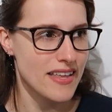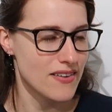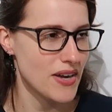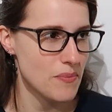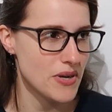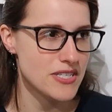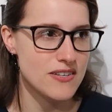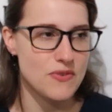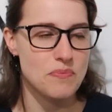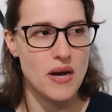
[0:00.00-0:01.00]
They've got a bunch of
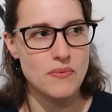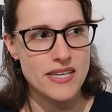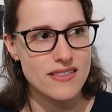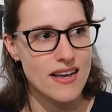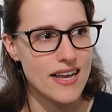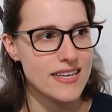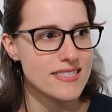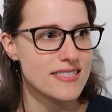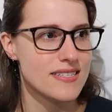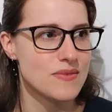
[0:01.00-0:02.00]
different pumpkin
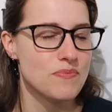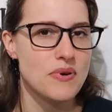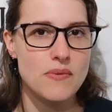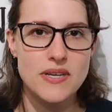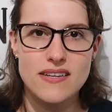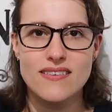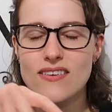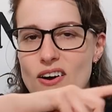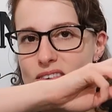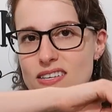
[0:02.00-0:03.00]
lights and
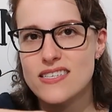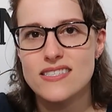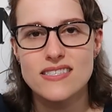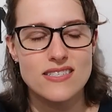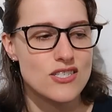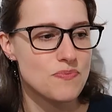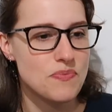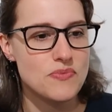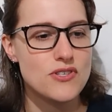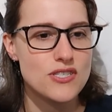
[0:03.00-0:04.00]
pumpkin garlands and just
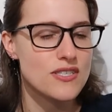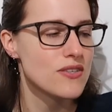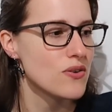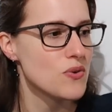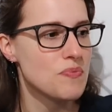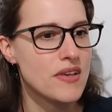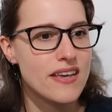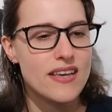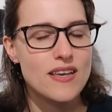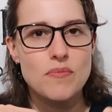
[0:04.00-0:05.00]
just little
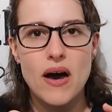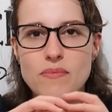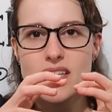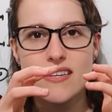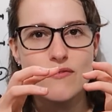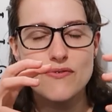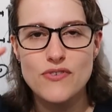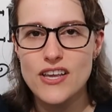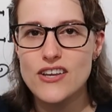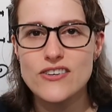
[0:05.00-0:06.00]
pumpkin
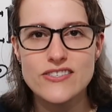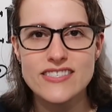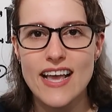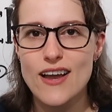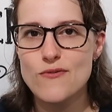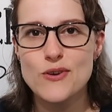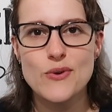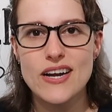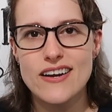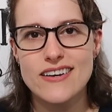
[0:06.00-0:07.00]
figures
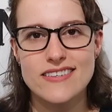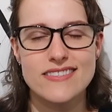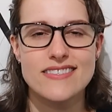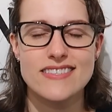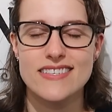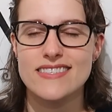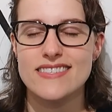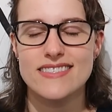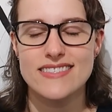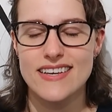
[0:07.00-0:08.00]
everywhere. It's
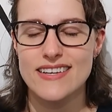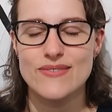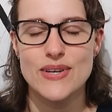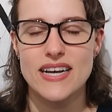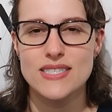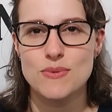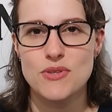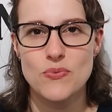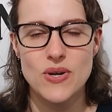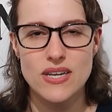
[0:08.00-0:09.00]
it's insane. We got some
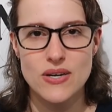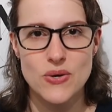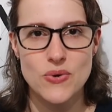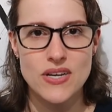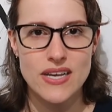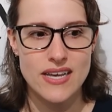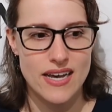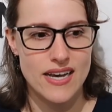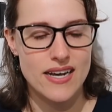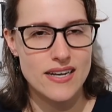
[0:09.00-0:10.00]
of the window
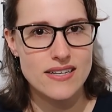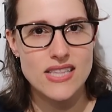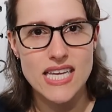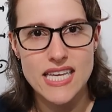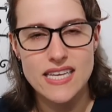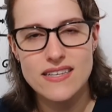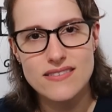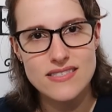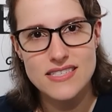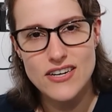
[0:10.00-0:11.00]
uh,
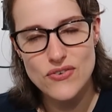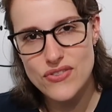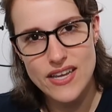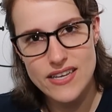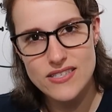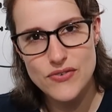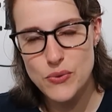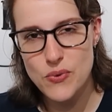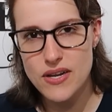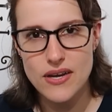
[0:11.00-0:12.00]
clinging sticker thingies for
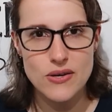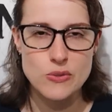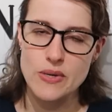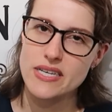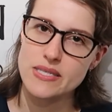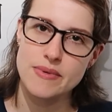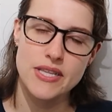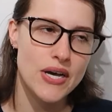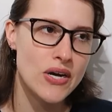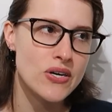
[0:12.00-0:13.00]
the windows. We got some of
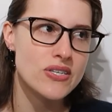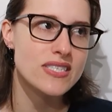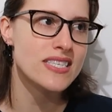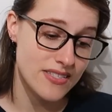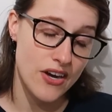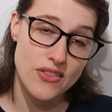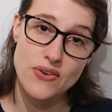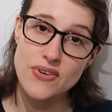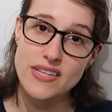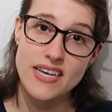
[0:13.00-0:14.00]
those.
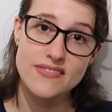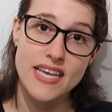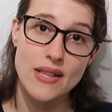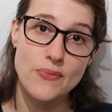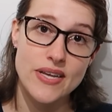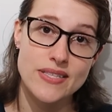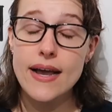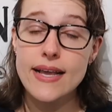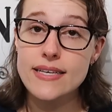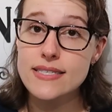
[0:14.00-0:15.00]
Toddler really loves Halloween.
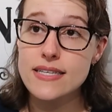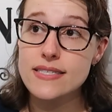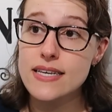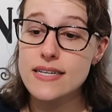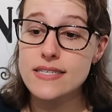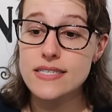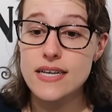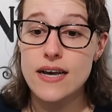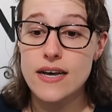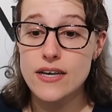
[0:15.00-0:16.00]
I guess that's it.
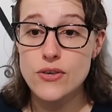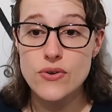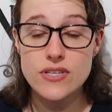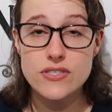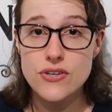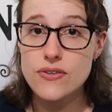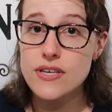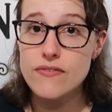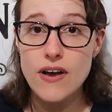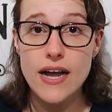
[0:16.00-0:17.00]
Uh, you can
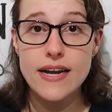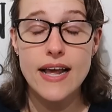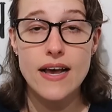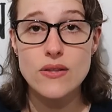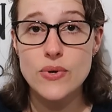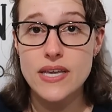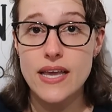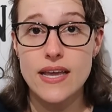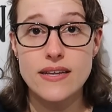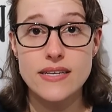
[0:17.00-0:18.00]
certainly find Halloween
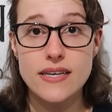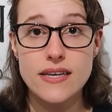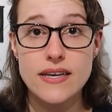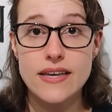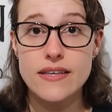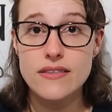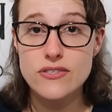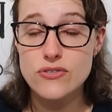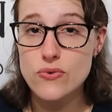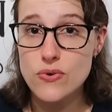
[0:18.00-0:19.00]
candy in the
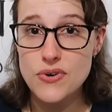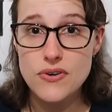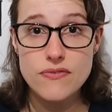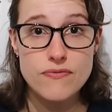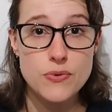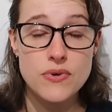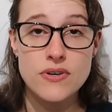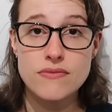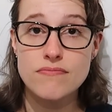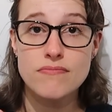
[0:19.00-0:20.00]
store
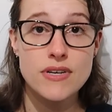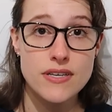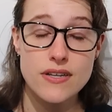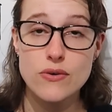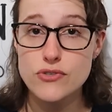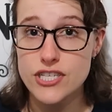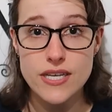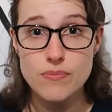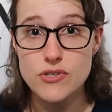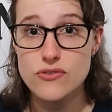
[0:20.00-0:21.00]
for you know,
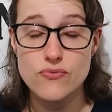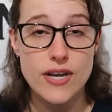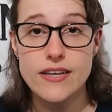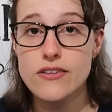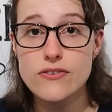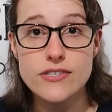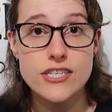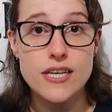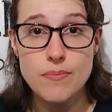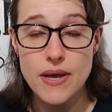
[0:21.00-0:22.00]
cheap, just regular
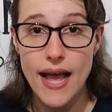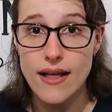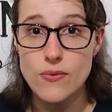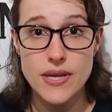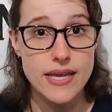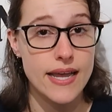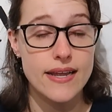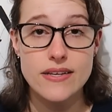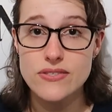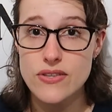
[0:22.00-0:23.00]
cheap Halloween
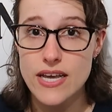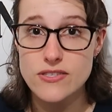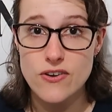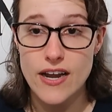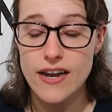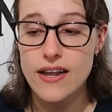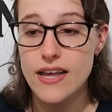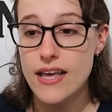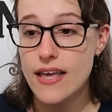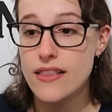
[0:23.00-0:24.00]
candy, so that's great.
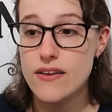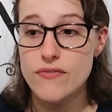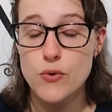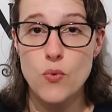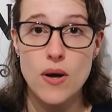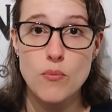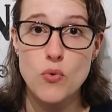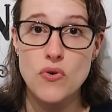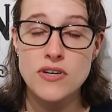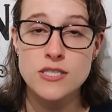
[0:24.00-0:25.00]
And then if you want
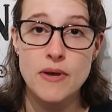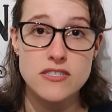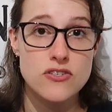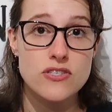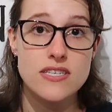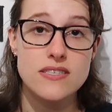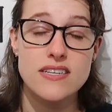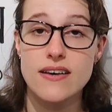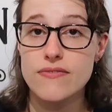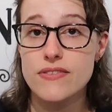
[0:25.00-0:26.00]
more specialty
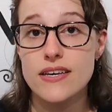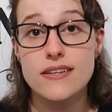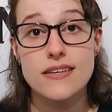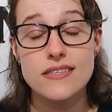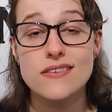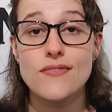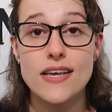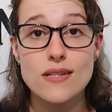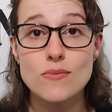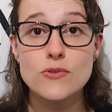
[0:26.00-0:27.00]
stuff, that is
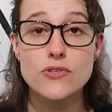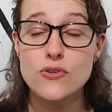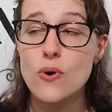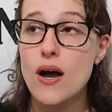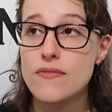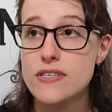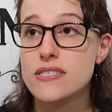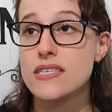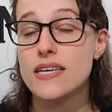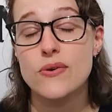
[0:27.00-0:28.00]
available too.
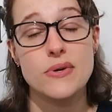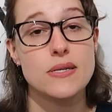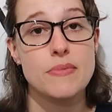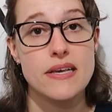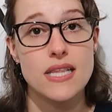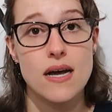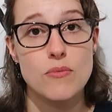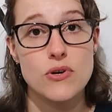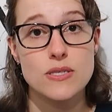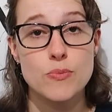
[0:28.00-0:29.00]
Obviously going to be a
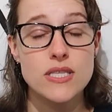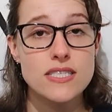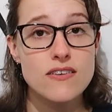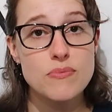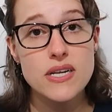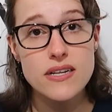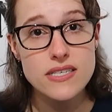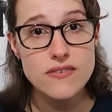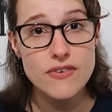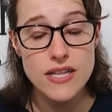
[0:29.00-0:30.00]
lot more expensive, but it
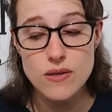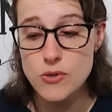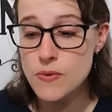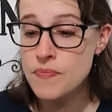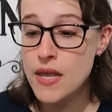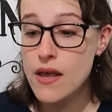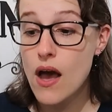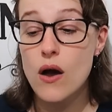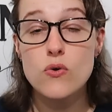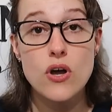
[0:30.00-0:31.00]
is available.
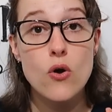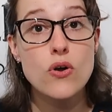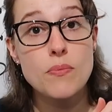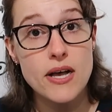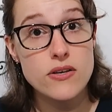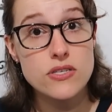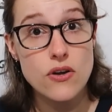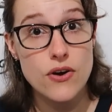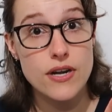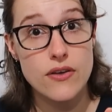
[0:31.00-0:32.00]
Oh, Mel's
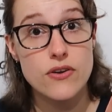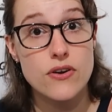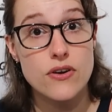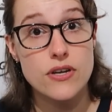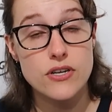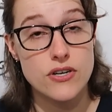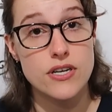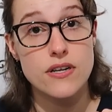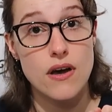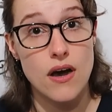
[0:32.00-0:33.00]
are another
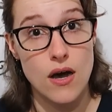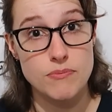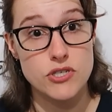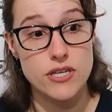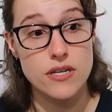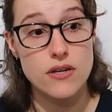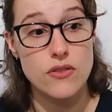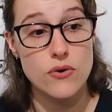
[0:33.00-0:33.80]
good option.